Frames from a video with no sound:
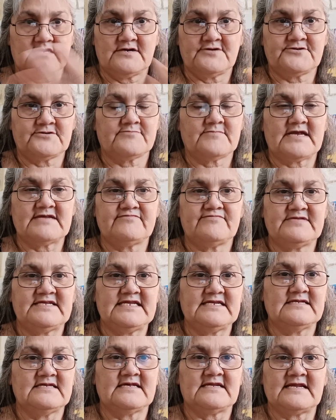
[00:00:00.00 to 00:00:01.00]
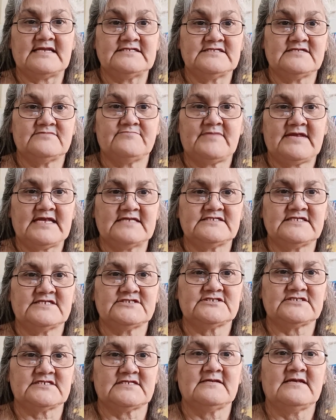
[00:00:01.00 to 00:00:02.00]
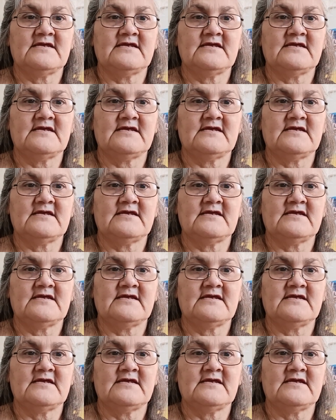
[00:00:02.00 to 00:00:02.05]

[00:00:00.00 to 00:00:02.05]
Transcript: under my feet and I didn't pay attention.